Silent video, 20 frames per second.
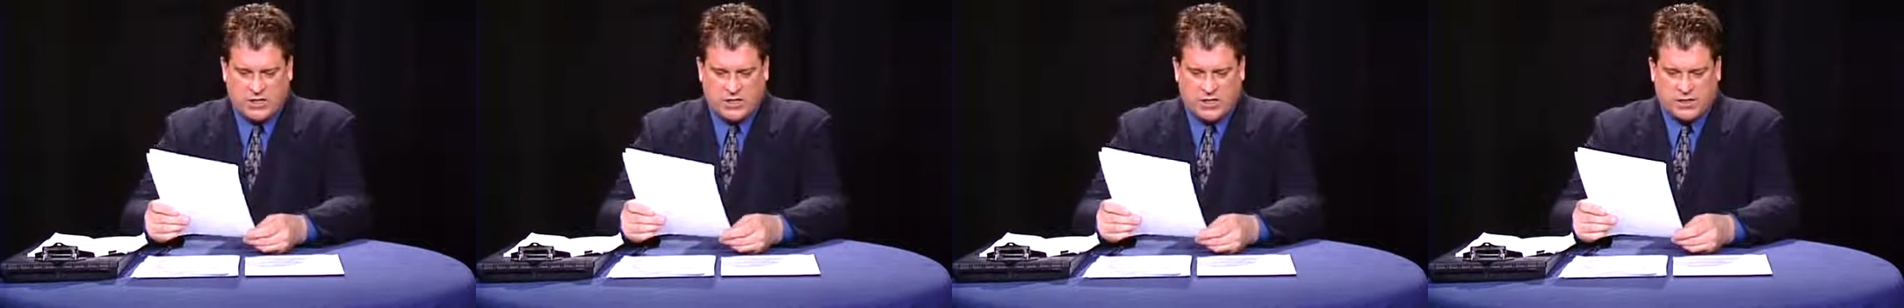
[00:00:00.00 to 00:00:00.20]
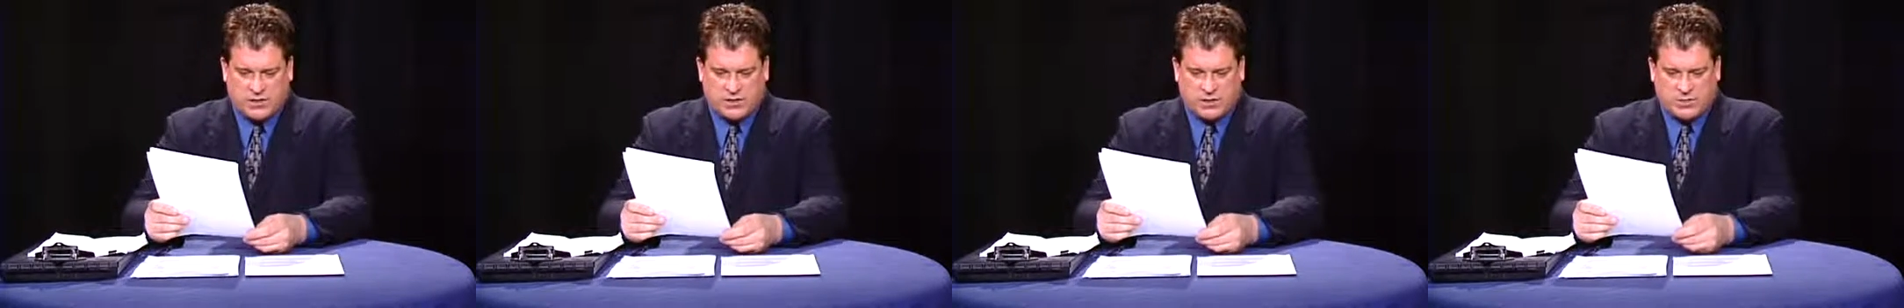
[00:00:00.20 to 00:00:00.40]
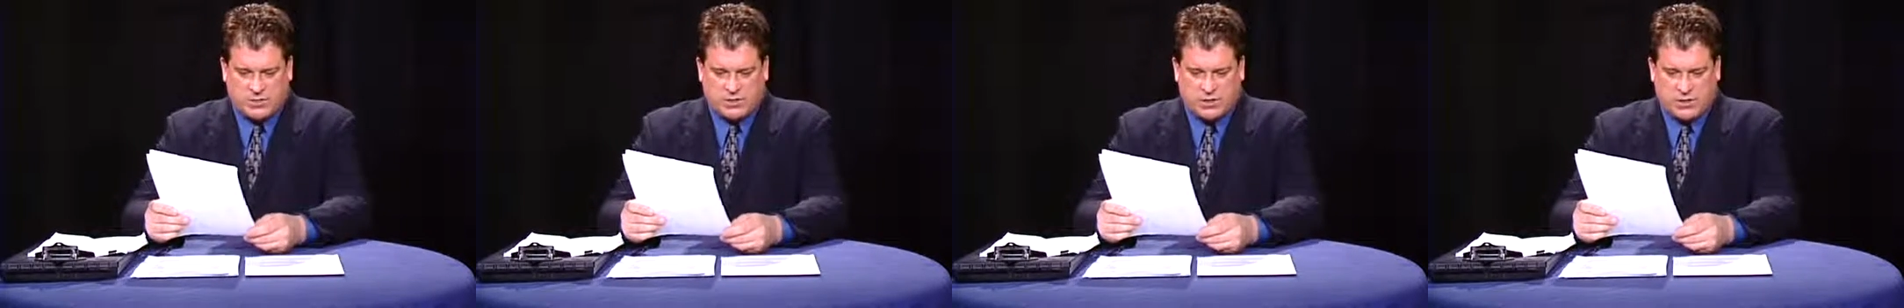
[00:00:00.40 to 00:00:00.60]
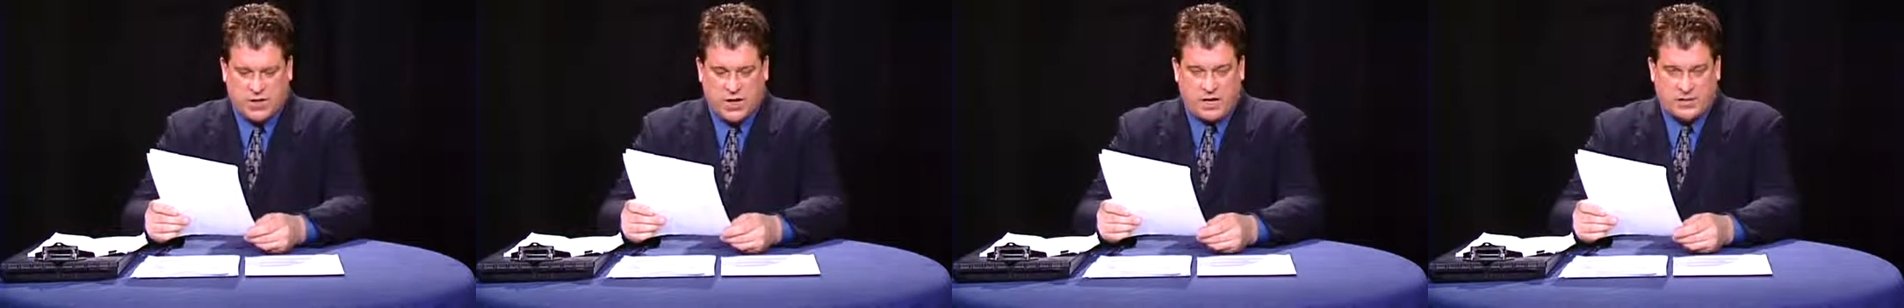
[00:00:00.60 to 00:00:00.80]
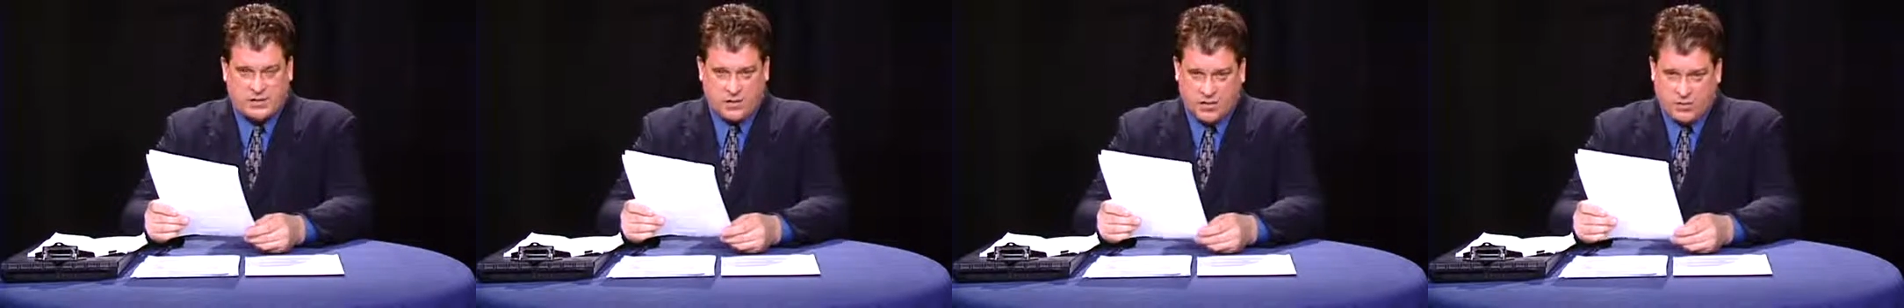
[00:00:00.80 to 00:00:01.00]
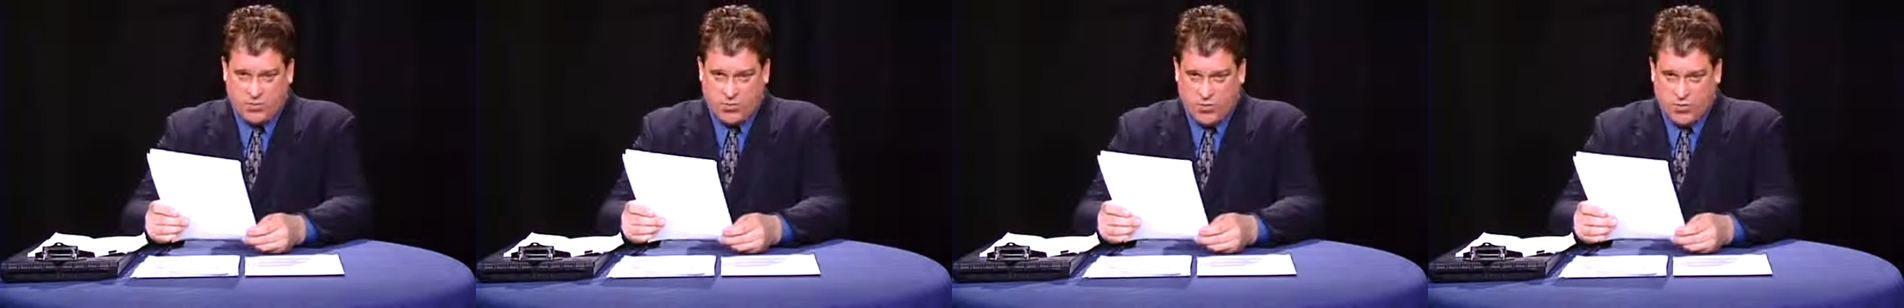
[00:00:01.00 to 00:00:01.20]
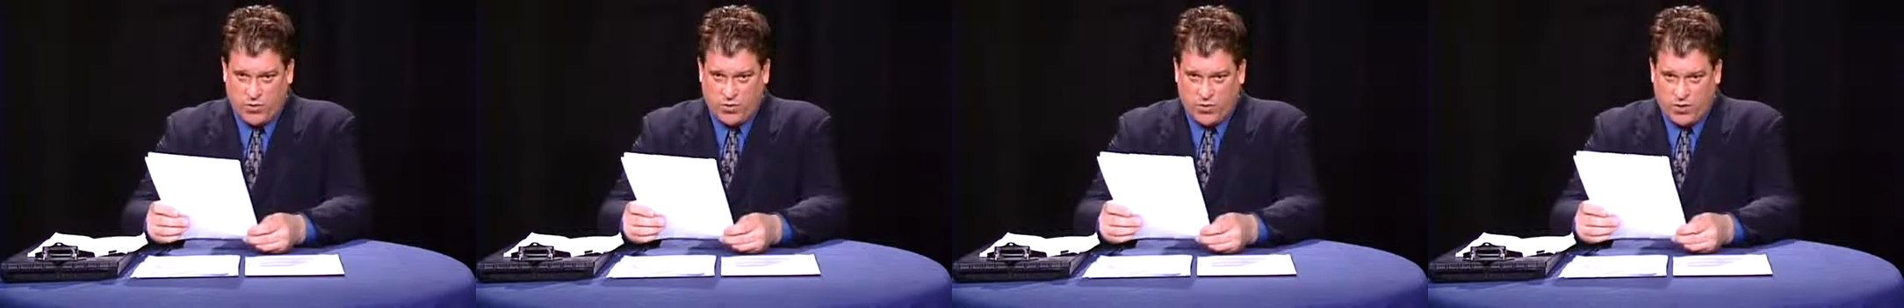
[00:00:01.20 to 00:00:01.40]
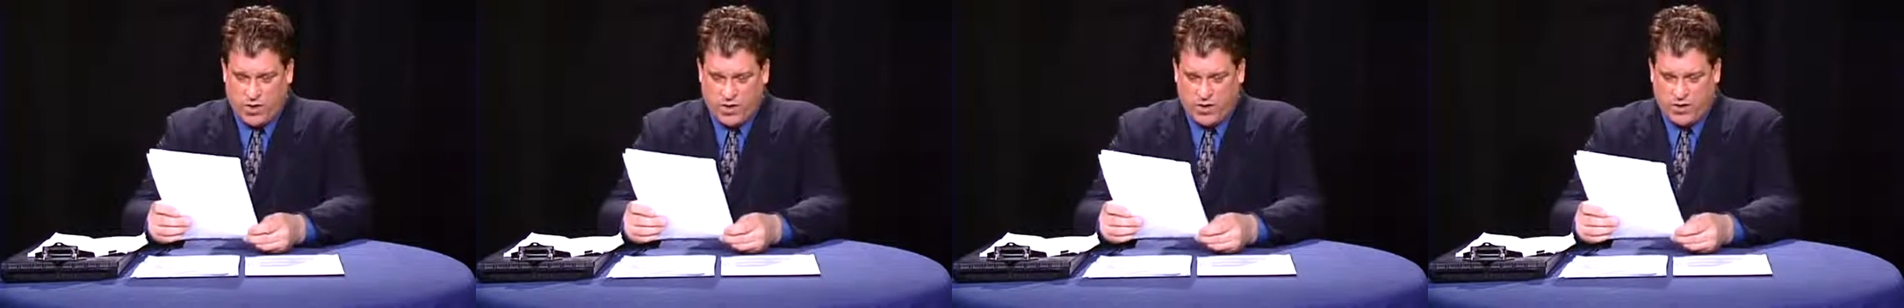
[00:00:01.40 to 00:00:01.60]
customs laws in
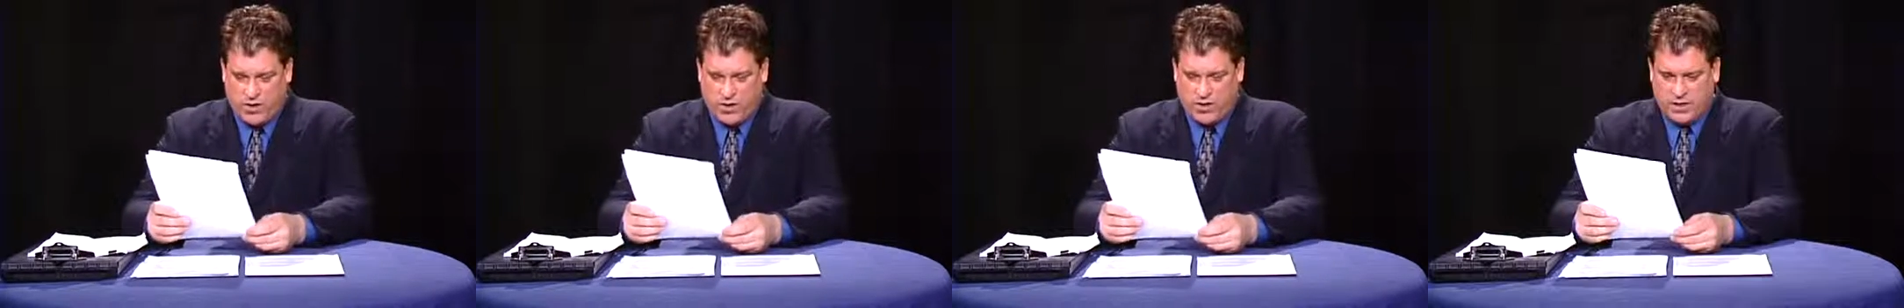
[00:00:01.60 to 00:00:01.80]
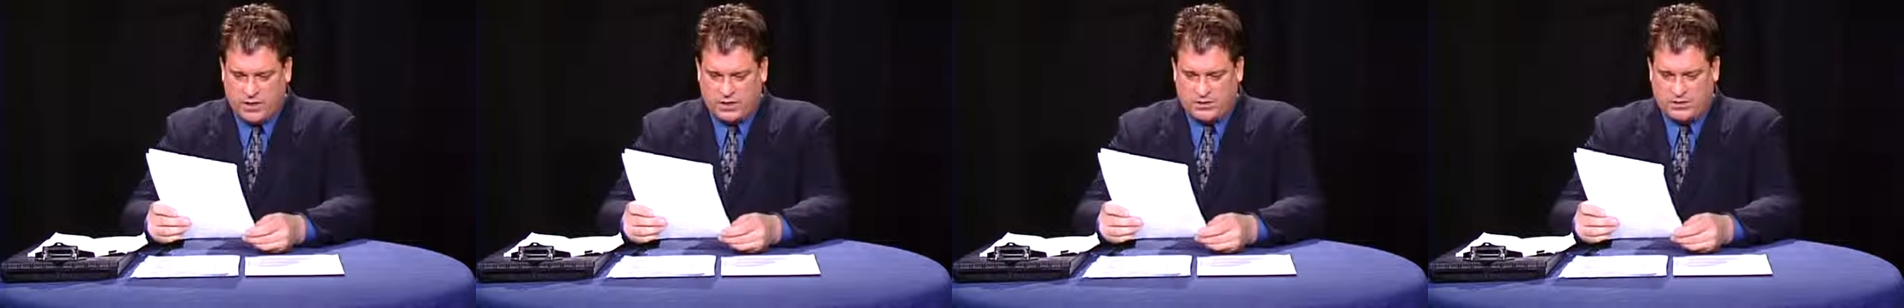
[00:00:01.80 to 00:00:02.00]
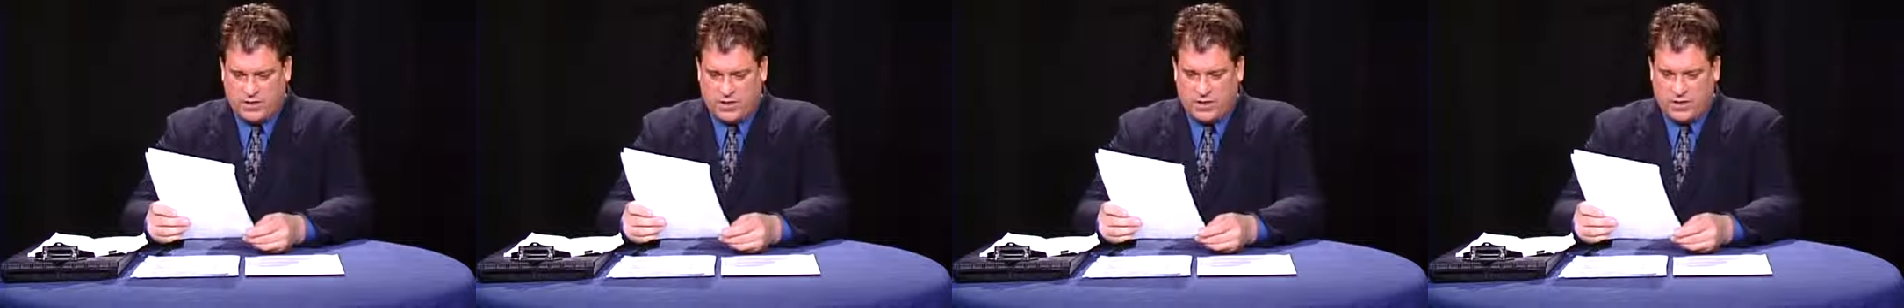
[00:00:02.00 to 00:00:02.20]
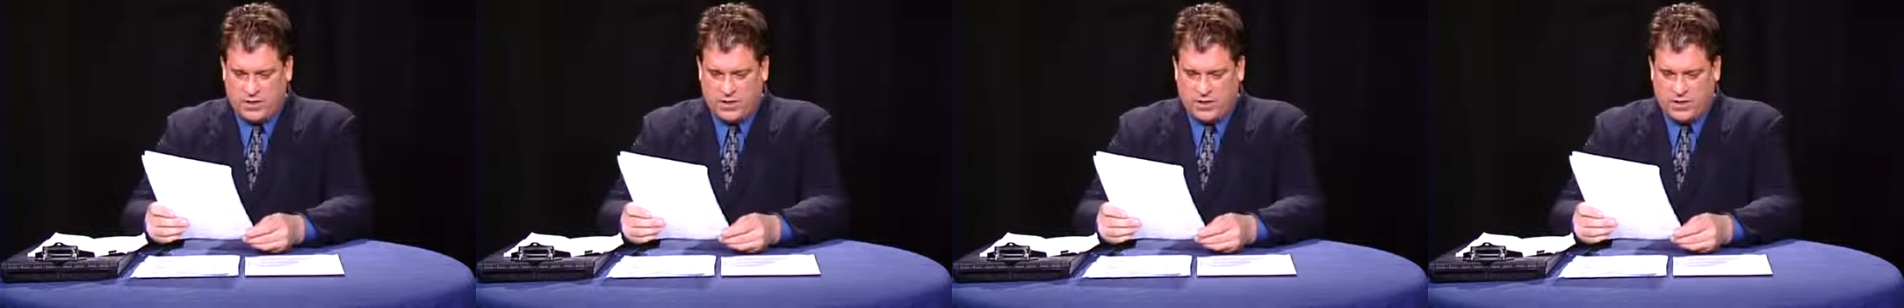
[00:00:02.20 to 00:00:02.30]
border areas.